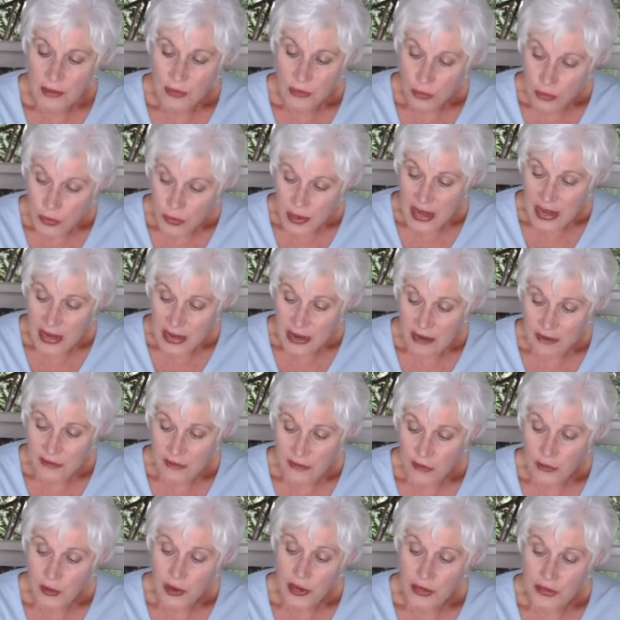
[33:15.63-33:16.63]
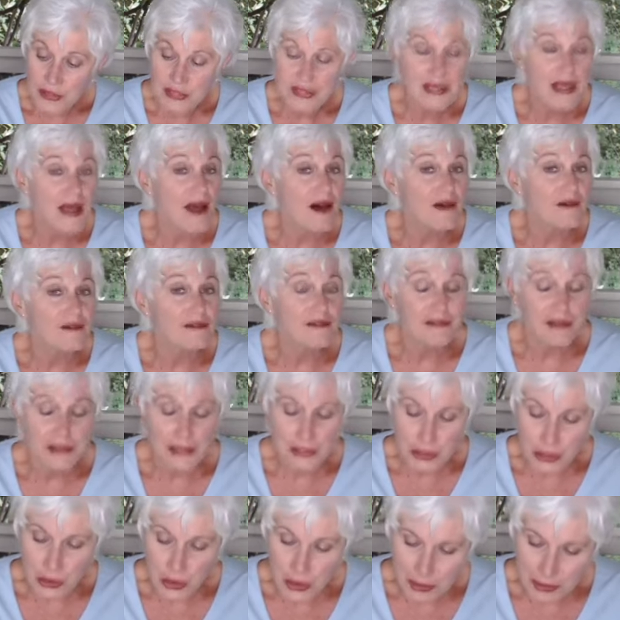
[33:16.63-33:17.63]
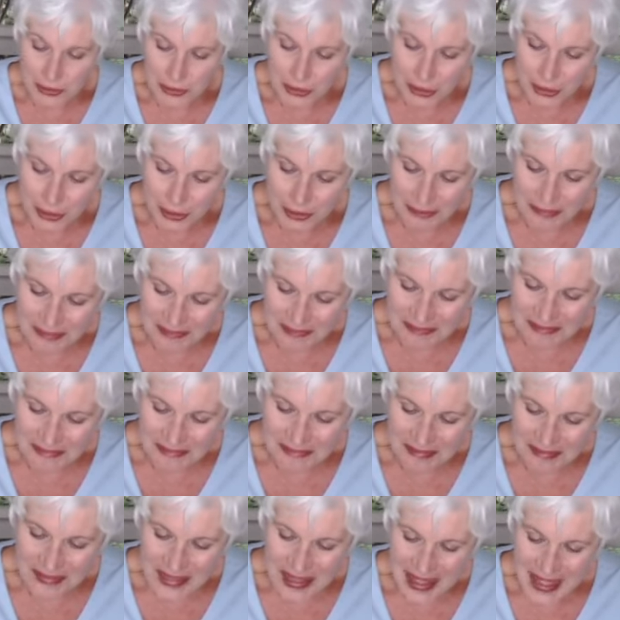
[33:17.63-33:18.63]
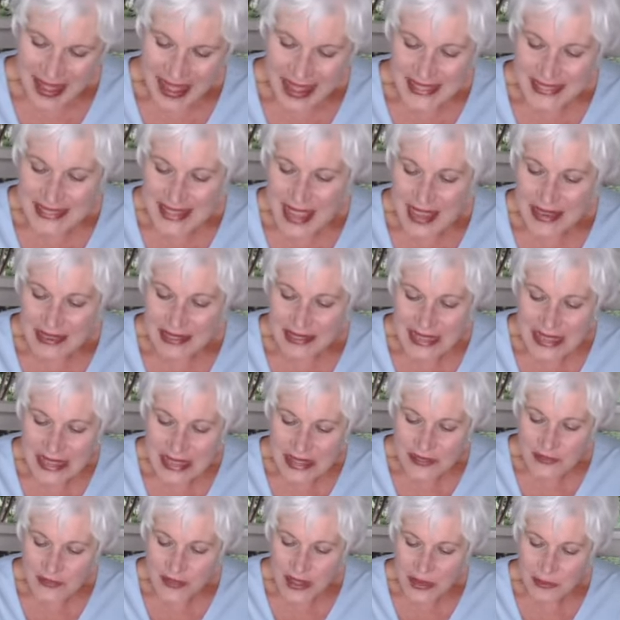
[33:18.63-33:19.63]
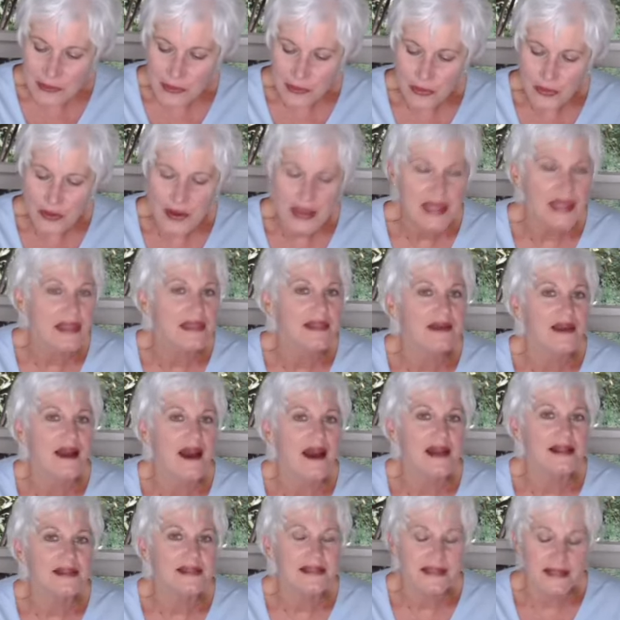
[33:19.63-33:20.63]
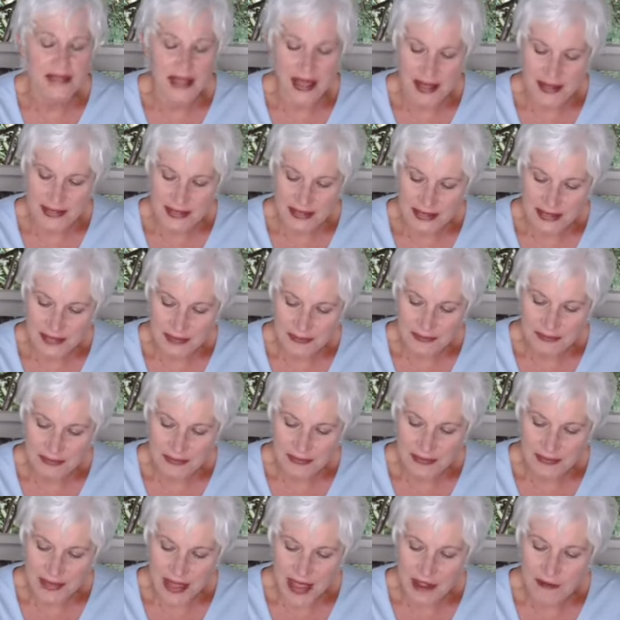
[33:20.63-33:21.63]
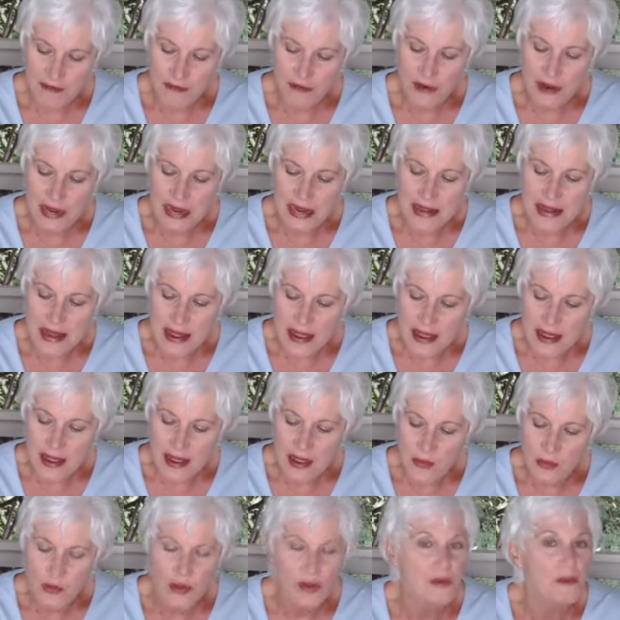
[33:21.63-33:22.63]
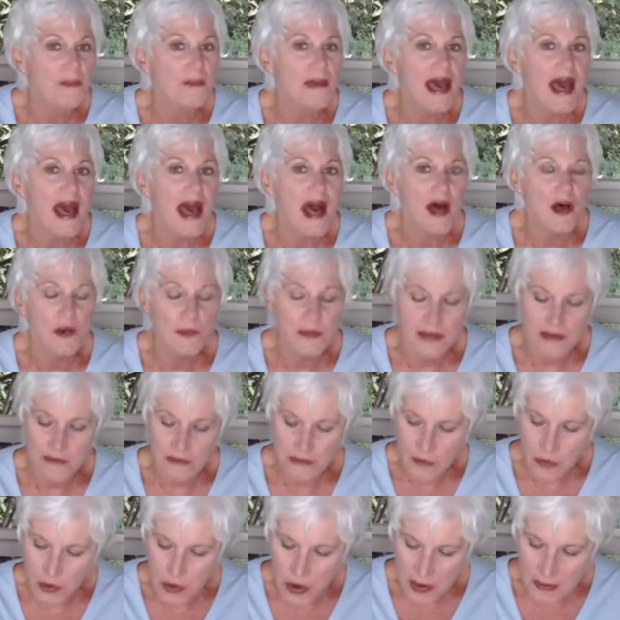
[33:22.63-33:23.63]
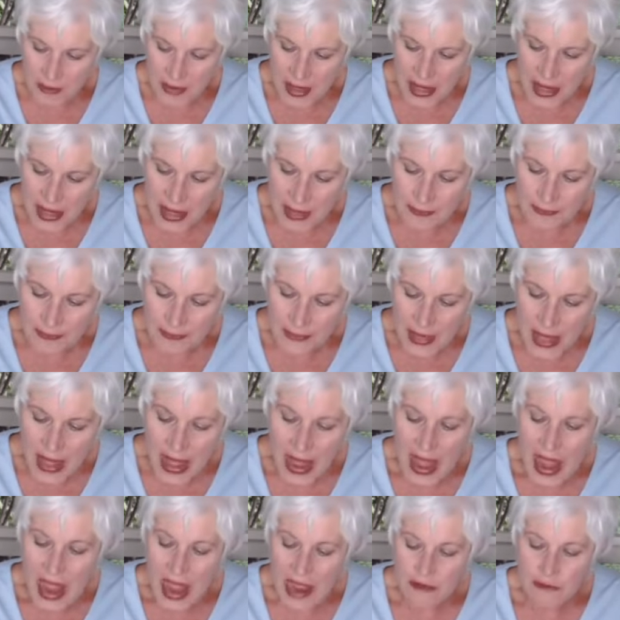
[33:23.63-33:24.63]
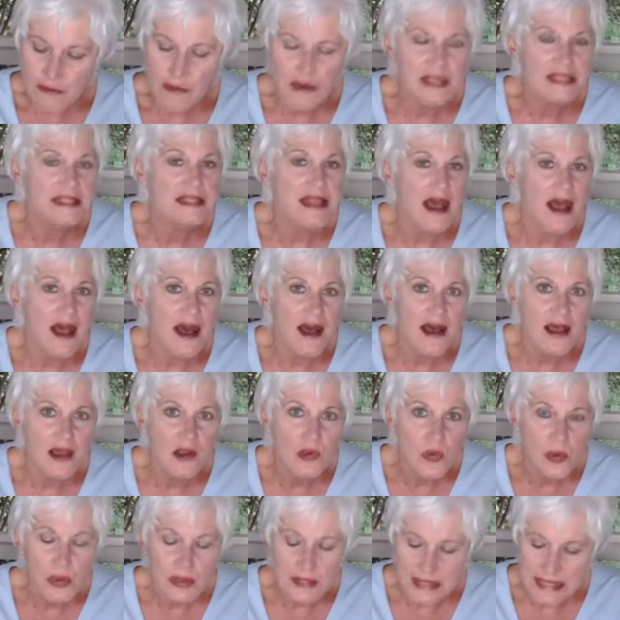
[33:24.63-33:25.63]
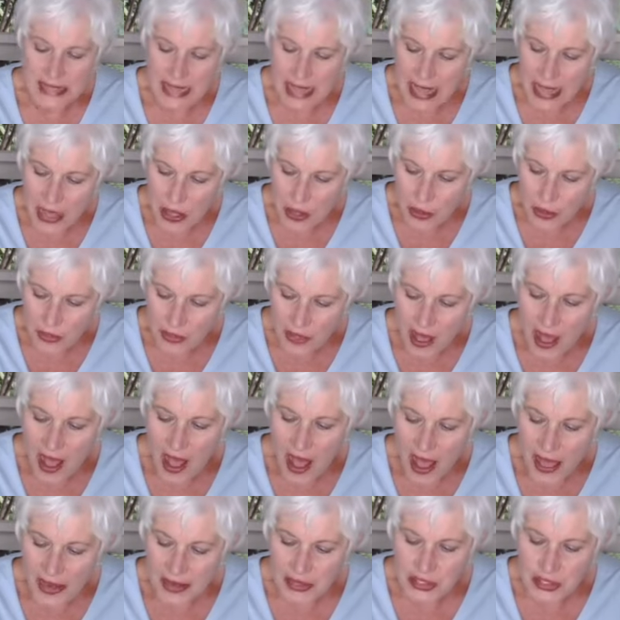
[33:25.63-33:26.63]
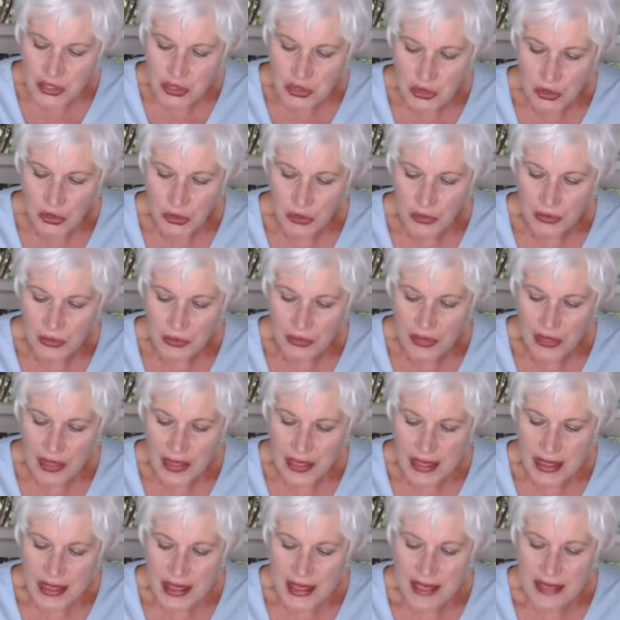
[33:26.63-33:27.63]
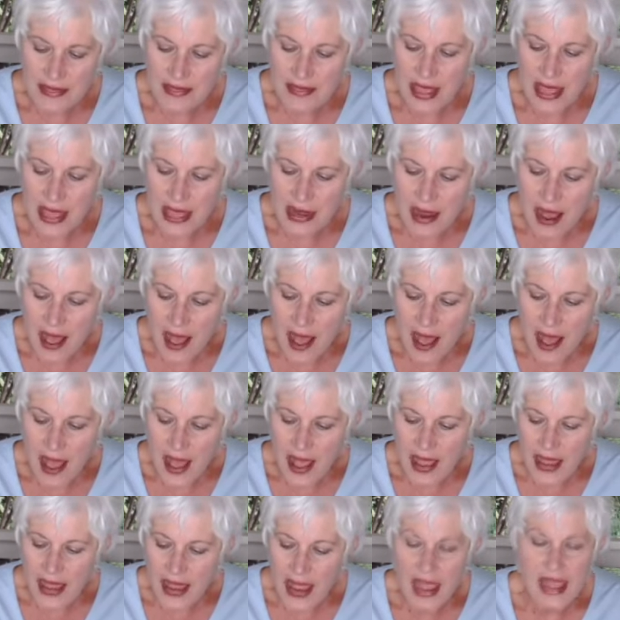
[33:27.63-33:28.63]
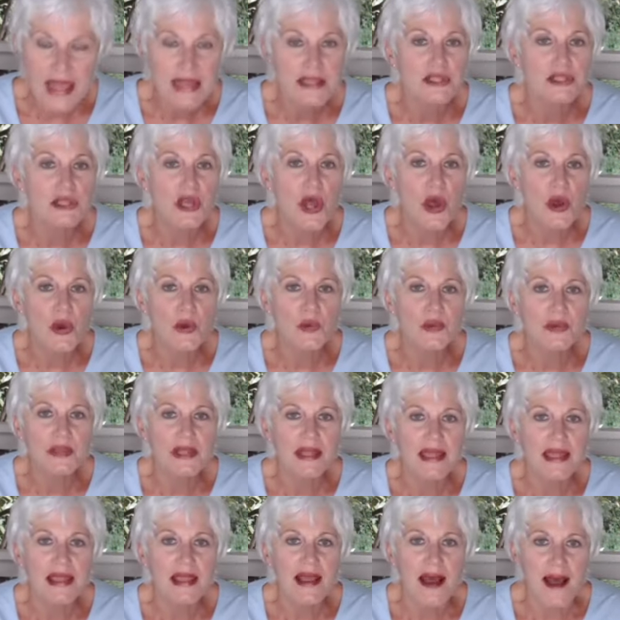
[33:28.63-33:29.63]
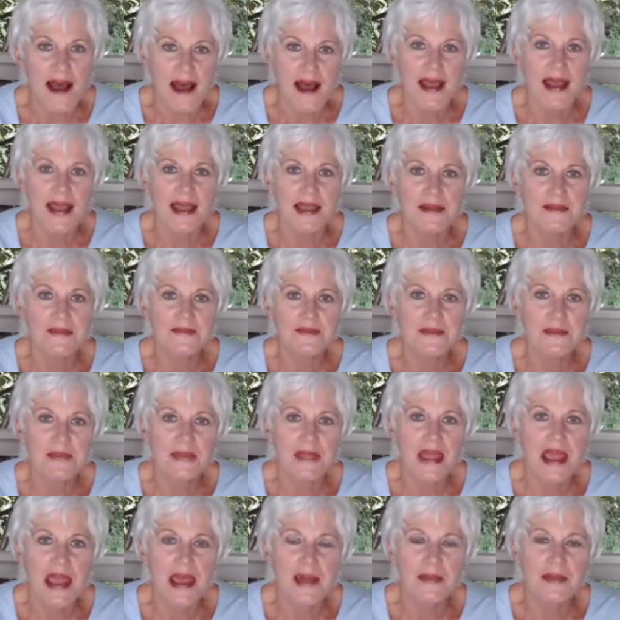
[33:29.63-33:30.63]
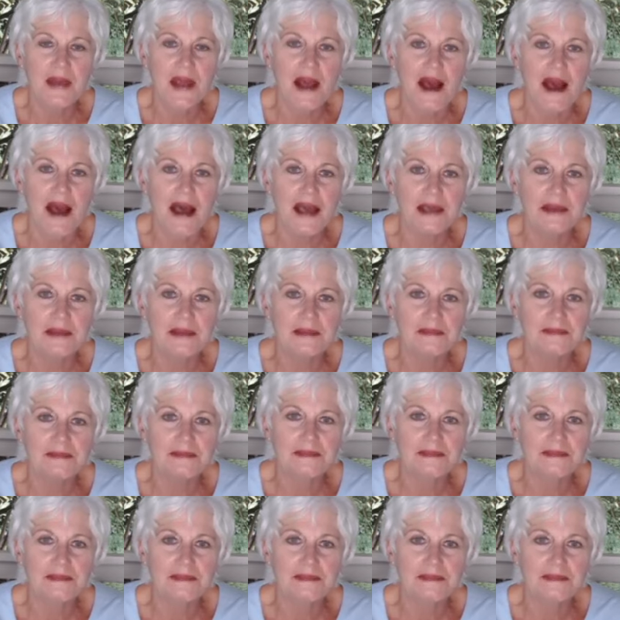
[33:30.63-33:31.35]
Read it for yourself in Scripture. As I live and breathe, God says, every knee will bow before me, every tongue will tell the honest truth that I and only I am God.